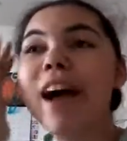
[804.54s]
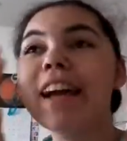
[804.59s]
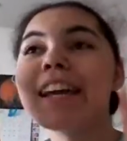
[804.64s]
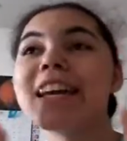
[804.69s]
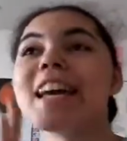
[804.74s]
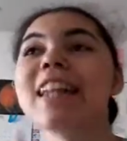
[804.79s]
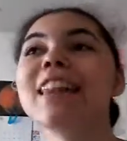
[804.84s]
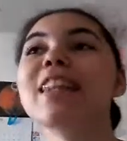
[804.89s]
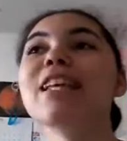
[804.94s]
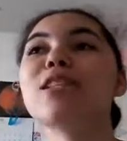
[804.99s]

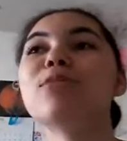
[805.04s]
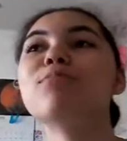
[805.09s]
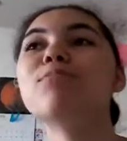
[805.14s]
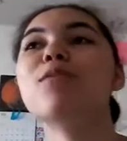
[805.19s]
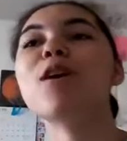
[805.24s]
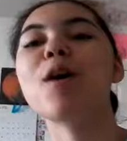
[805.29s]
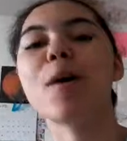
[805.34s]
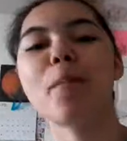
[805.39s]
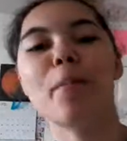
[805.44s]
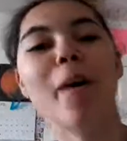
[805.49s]
can this
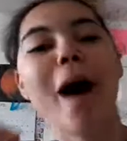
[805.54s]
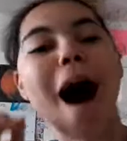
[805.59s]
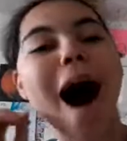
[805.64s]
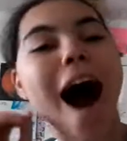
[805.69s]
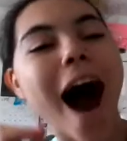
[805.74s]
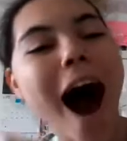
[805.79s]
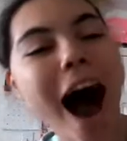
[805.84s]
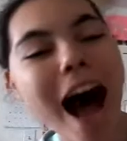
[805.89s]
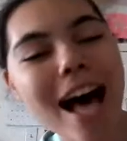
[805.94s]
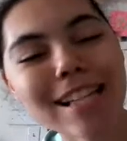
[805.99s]
book
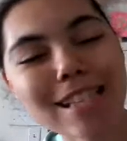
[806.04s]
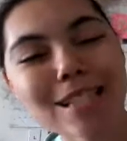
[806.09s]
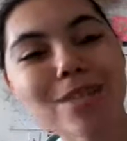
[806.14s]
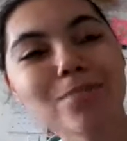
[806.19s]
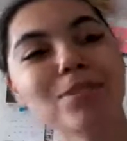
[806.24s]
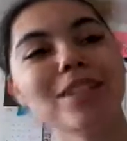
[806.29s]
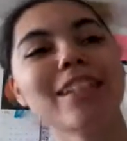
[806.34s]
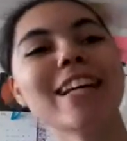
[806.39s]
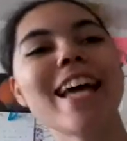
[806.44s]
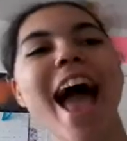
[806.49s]

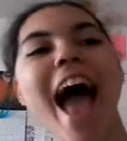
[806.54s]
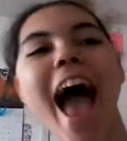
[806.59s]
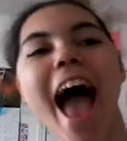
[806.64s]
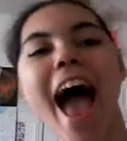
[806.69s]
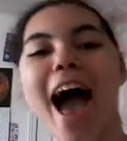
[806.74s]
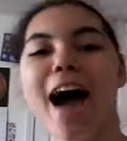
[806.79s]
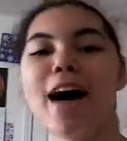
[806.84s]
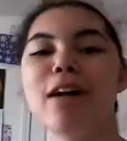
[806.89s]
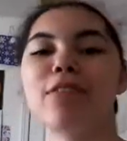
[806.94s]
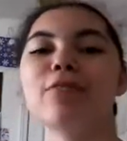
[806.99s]
possibly
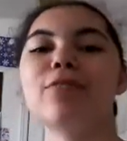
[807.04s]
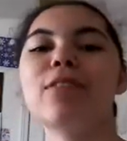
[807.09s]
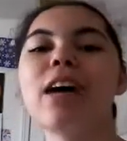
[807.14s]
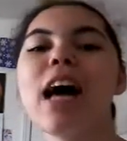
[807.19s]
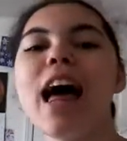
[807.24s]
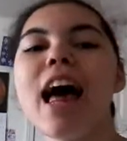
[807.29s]
have